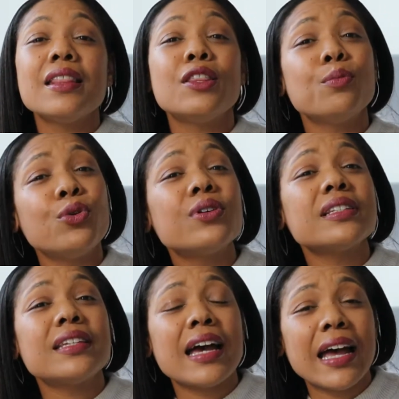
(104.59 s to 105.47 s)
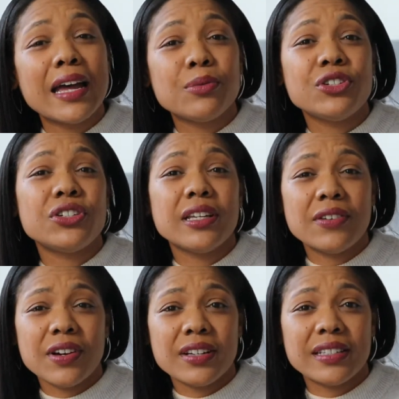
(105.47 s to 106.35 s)
the more time we should
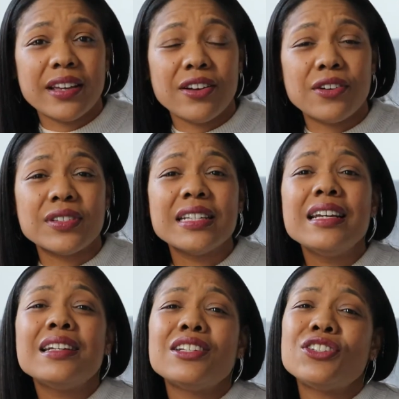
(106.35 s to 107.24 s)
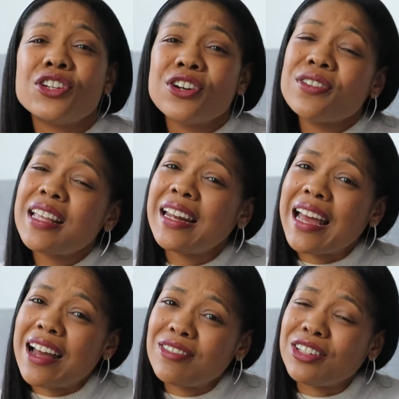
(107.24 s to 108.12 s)
give ourselves to turn that
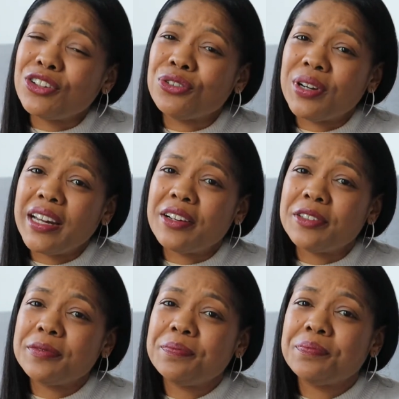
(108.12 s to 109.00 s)
outlook around.